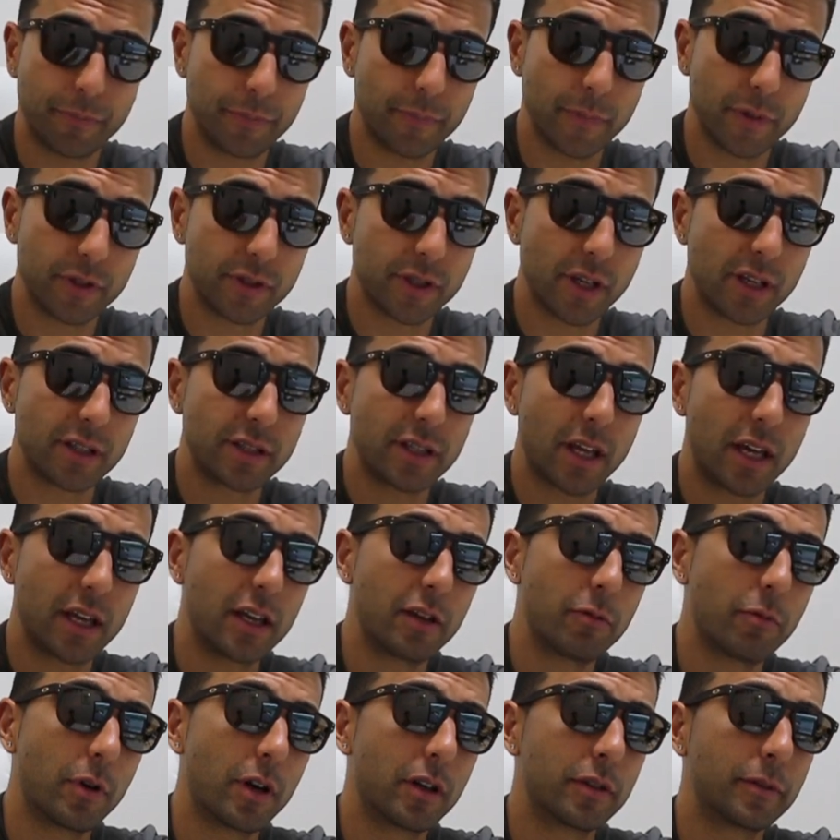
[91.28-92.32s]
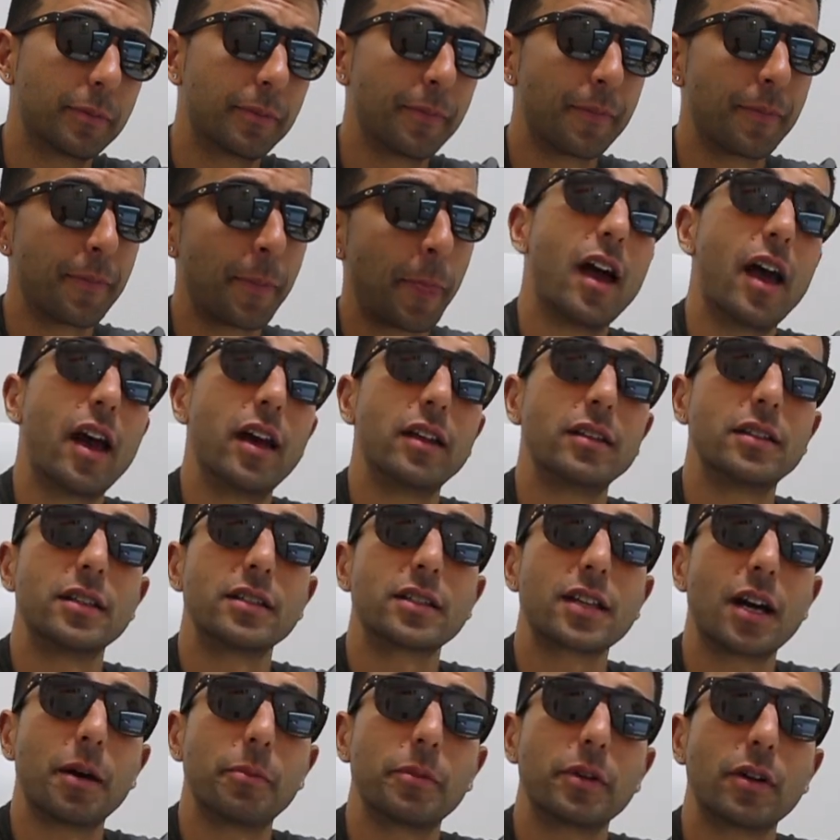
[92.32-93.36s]
the sets that he won. And he's
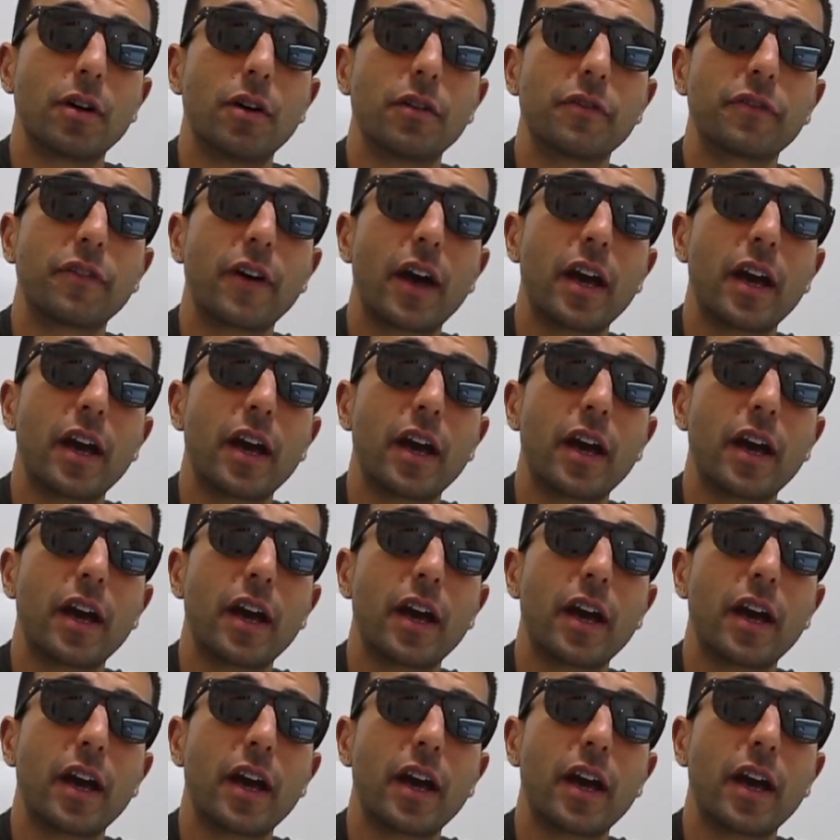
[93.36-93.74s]
coming off